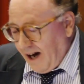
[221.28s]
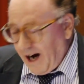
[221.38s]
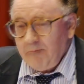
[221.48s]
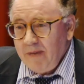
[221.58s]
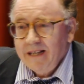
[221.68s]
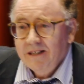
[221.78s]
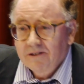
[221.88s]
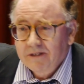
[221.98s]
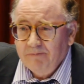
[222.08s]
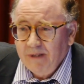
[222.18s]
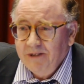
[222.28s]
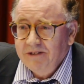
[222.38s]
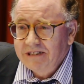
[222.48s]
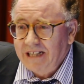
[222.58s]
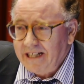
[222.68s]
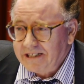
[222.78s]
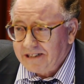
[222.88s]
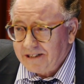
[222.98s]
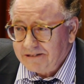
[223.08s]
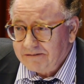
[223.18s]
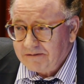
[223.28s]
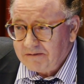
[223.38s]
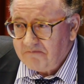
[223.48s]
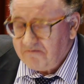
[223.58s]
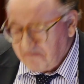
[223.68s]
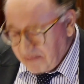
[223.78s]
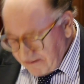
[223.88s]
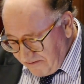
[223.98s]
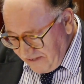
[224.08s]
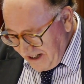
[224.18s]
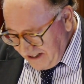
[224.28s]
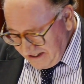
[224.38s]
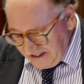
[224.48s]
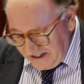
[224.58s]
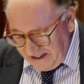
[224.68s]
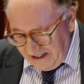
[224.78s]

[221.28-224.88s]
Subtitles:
I may get onto balloons later. But first,